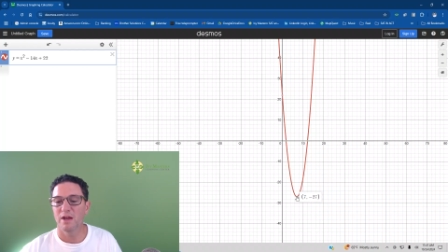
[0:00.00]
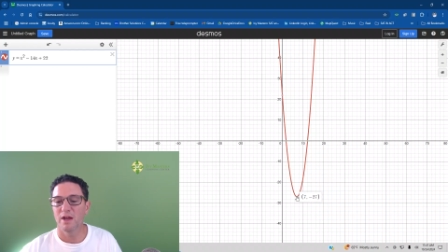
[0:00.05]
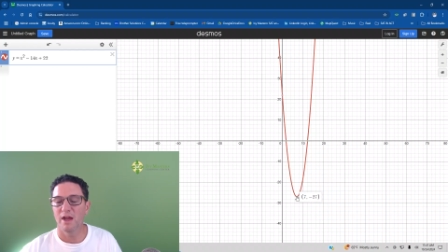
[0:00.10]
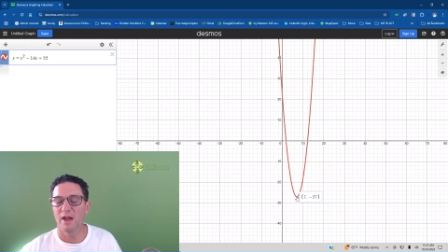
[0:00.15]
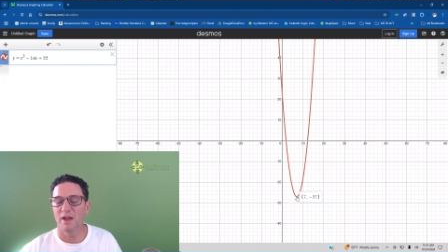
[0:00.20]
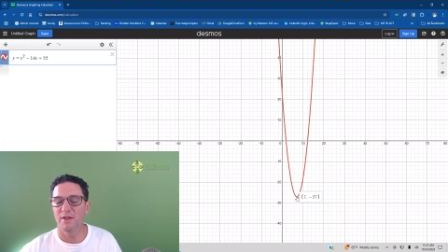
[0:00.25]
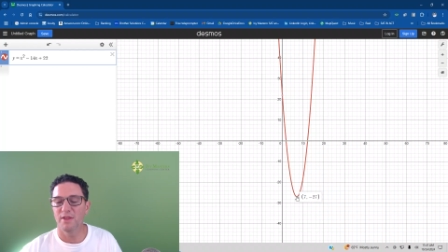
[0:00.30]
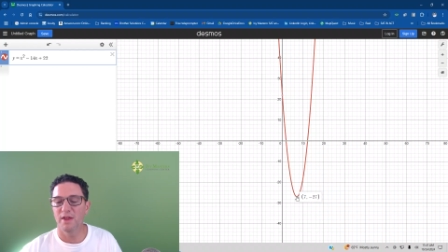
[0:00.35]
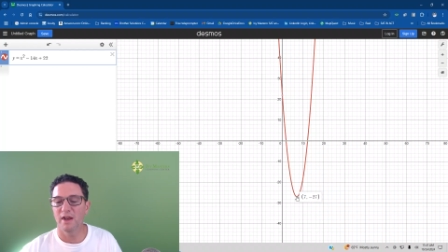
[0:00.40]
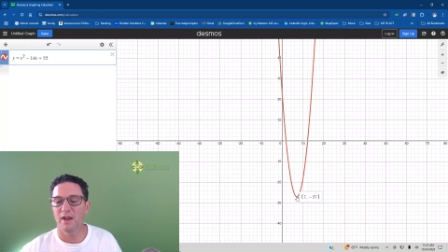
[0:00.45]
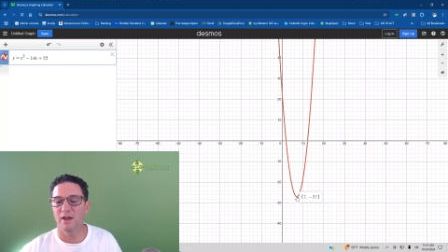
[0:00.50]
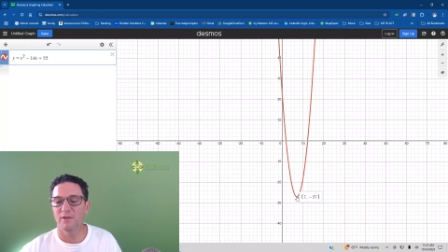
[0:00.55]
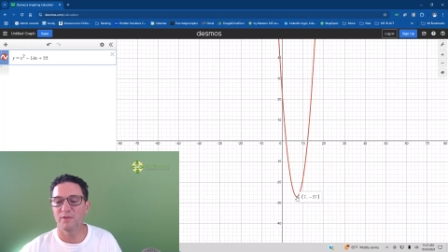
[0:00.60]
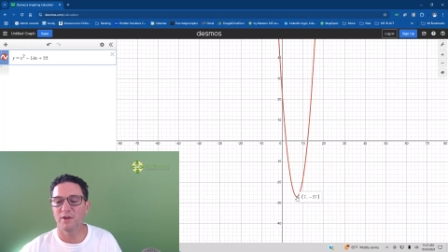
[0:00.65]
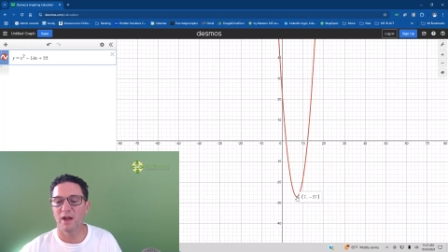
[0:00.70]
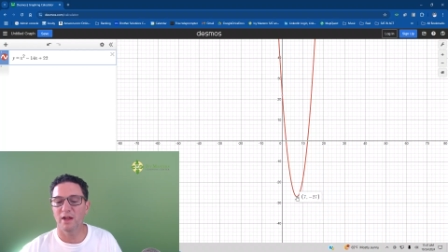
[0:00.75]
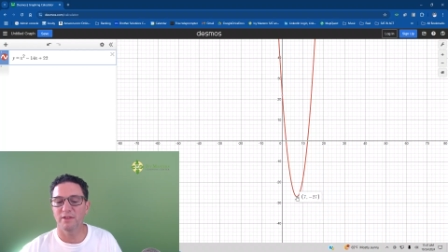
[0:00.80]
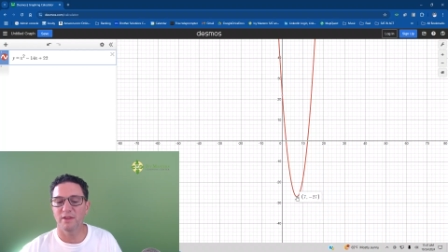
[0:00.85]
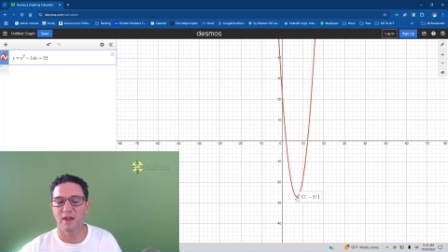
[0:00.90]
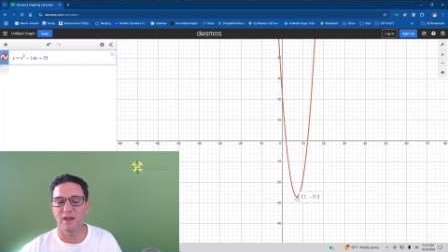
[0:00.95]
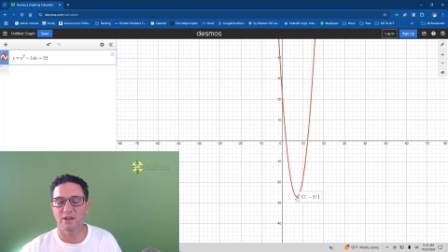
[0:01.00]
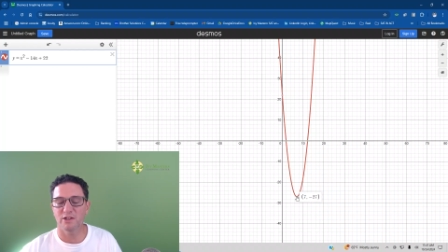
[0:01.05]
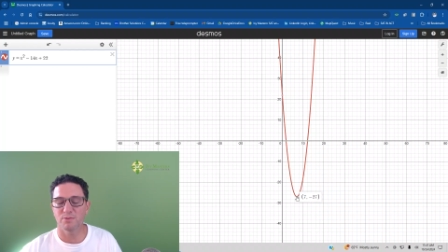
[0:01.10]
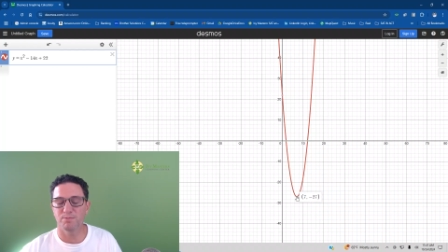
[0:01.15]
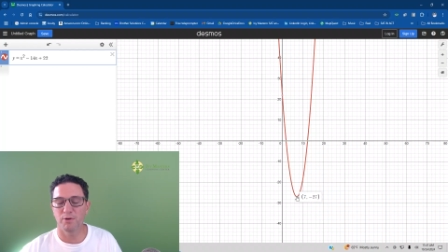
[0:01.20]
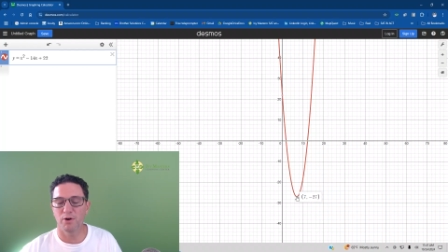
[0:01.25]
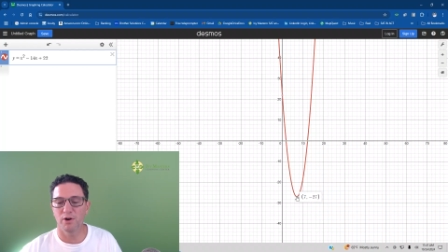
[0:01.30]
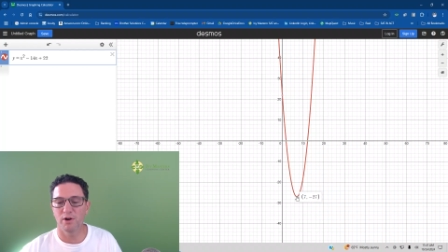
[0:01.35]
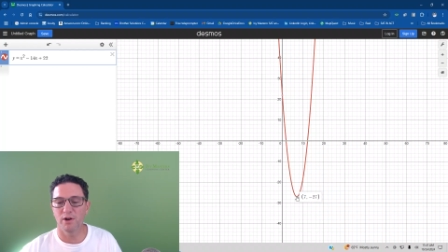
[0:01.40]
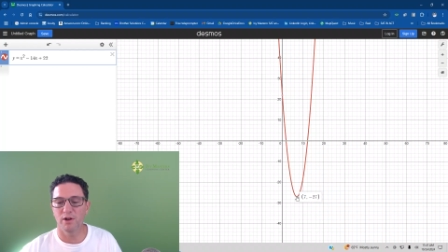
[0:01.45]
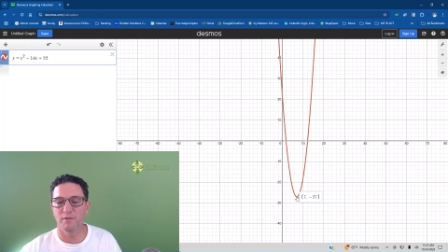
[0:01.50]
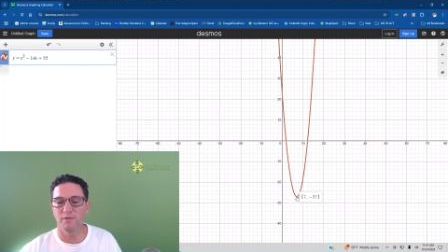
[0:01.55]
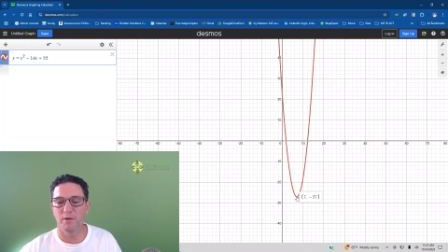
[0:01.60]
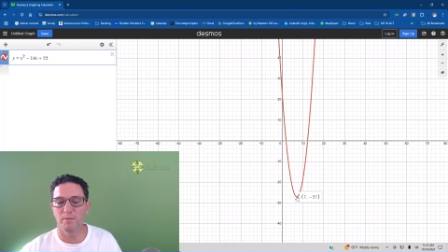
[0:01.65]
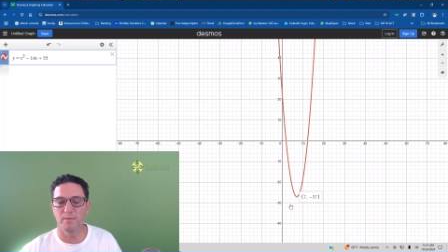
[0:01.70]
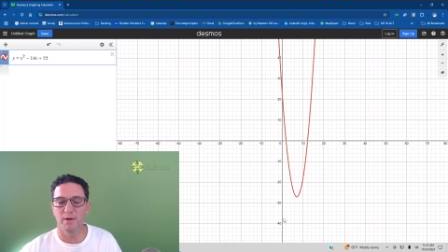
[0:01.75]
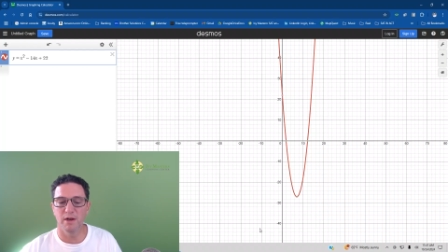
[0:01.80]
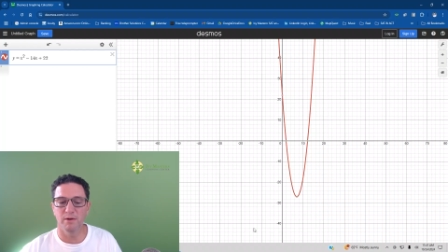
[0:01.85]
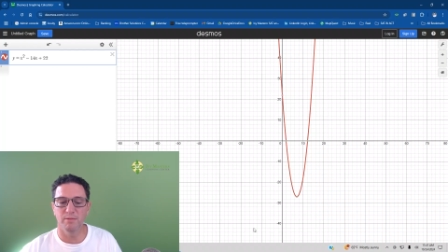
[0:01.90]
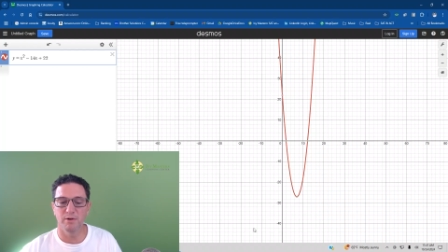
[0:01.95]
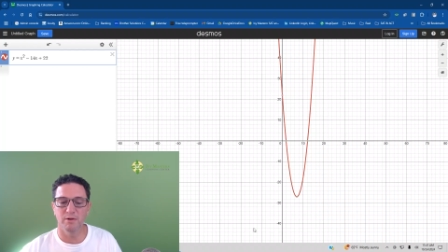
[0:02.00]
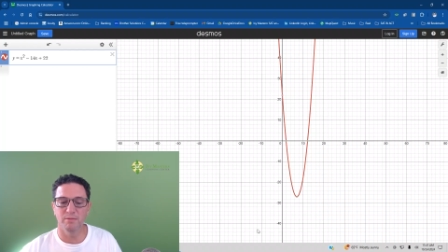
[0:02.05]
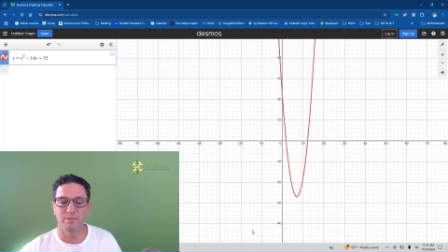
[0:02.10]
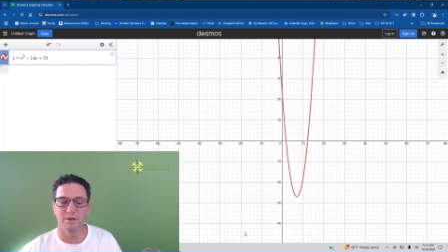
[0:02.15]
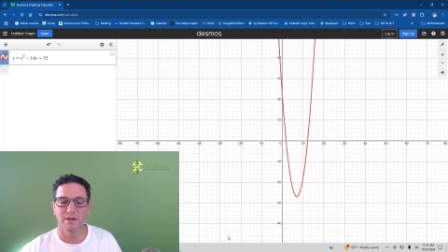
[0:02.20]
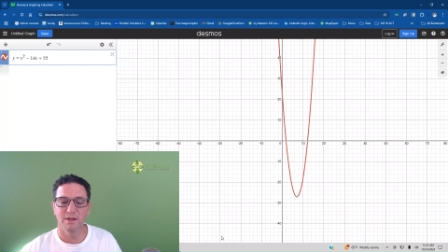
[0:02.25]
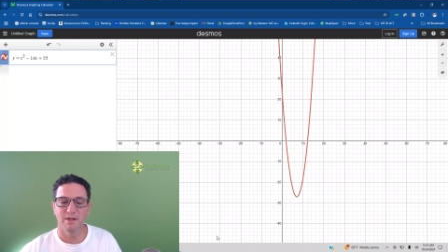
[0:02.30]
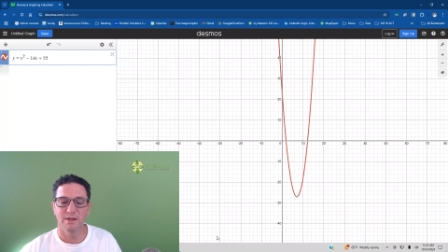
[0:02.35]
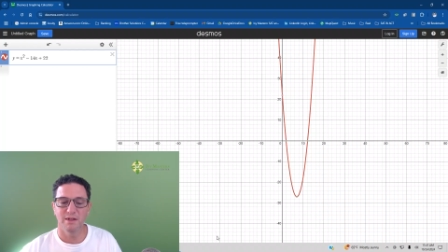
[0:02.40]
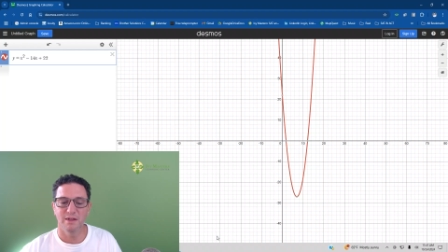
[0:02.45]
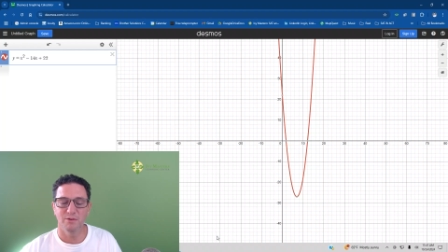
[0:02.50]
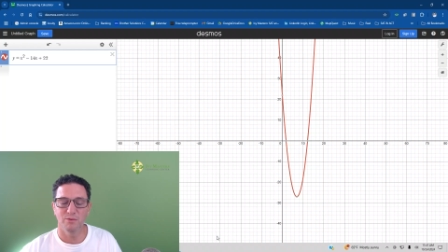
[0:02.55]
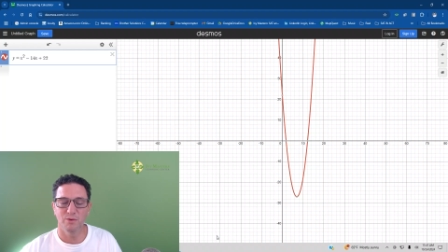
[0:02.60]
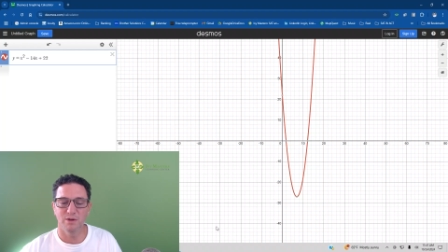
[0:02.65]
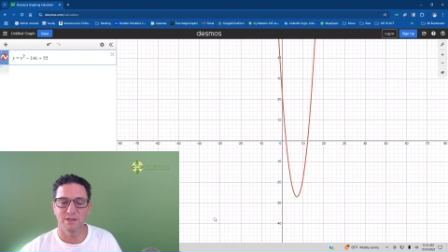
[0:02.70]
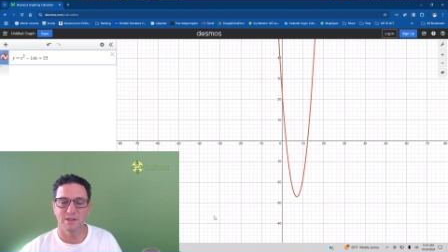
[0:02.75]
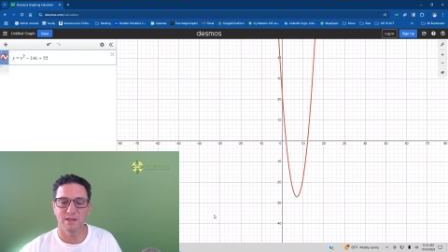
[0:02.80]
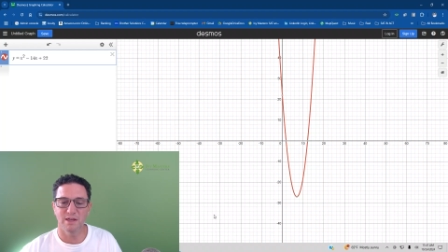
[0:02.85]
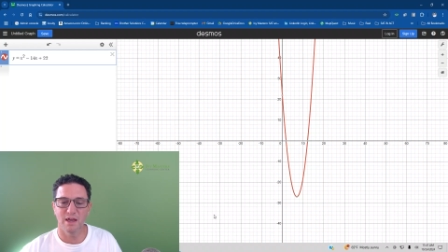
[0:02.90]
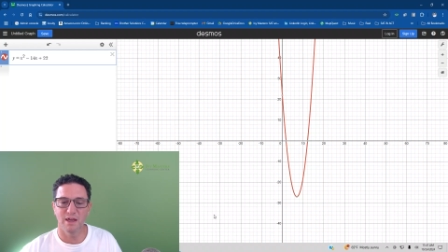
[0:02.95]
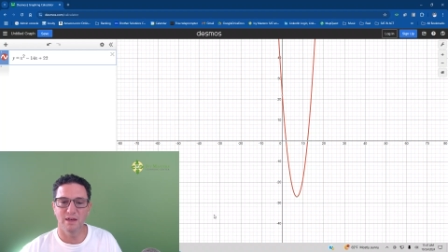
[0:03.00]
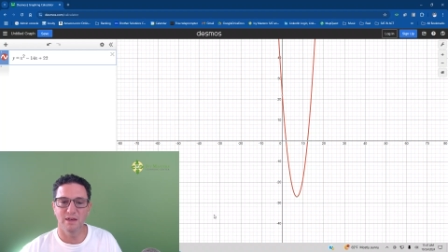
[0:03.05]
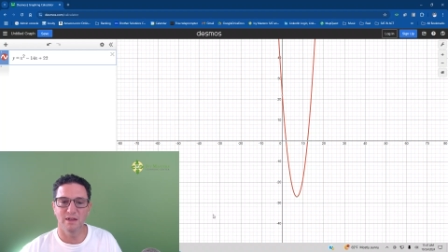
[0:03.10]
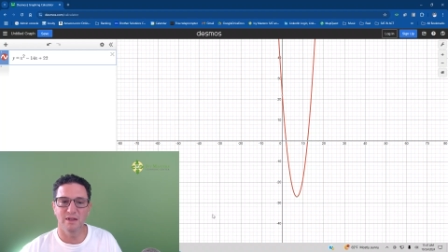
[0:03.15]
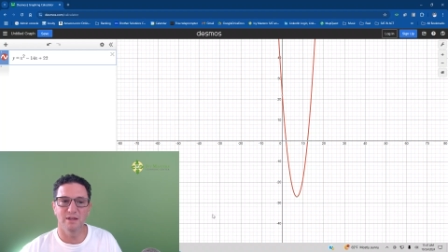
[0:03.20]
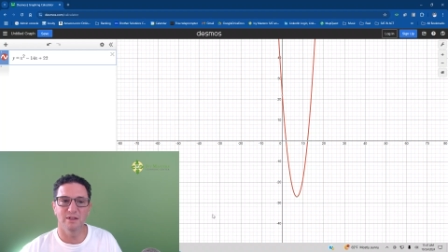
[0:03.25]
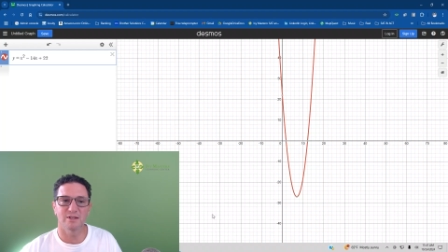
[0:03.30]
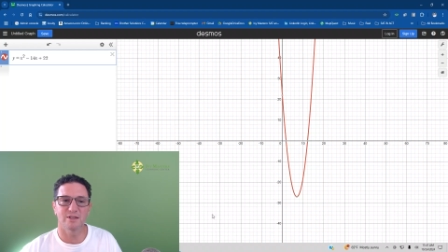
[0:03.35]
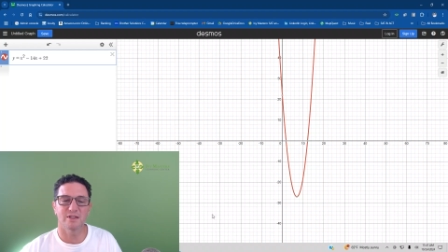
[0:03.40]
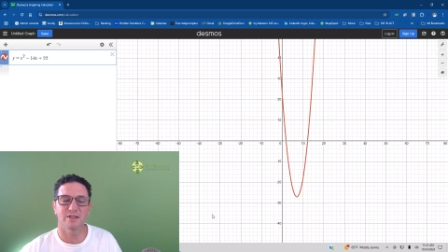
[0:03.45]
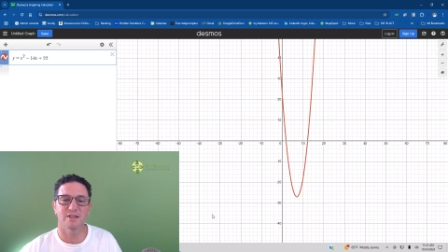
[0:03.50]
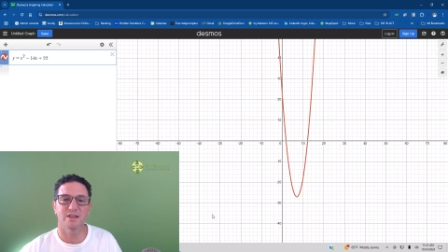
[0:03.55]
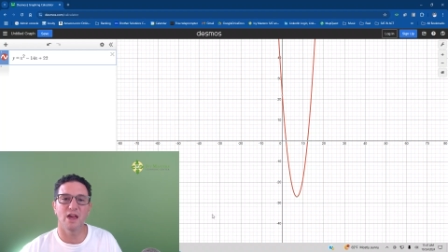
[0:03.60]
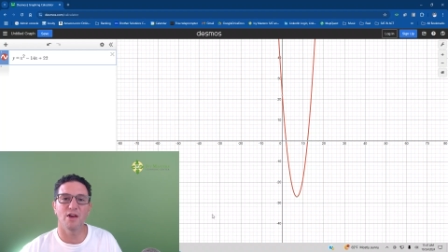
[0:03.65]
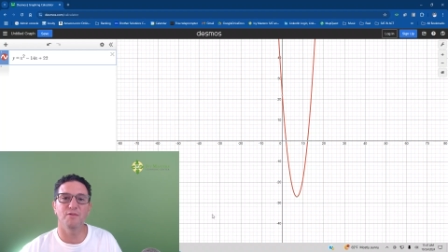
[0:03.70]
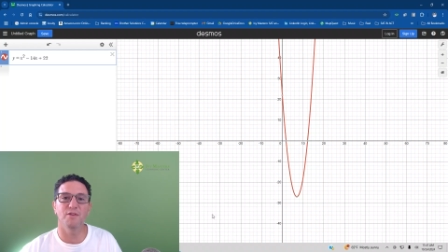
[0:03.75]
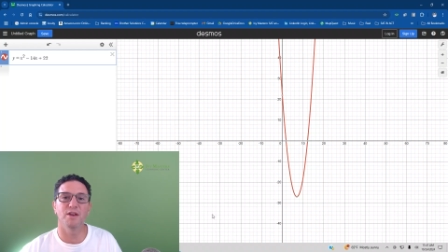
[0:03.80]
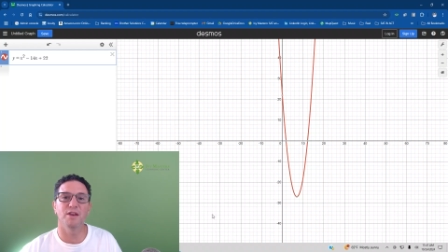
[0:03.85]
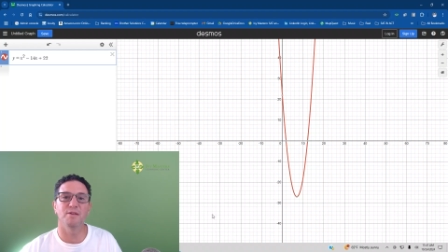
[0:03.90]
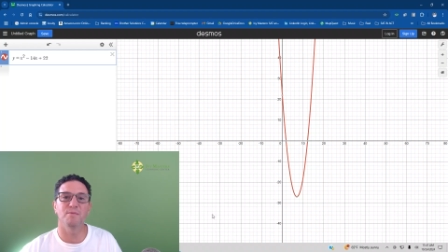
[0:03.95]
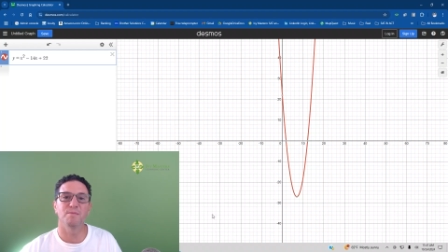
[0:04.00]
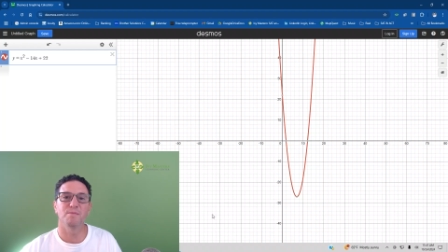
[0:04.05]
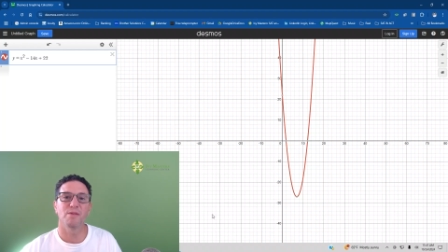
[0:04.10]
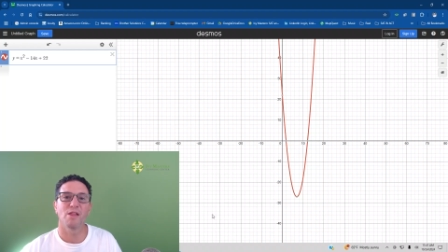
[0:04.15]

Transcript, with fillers: and then I've got the x part of the minimum. Once again, it's 7.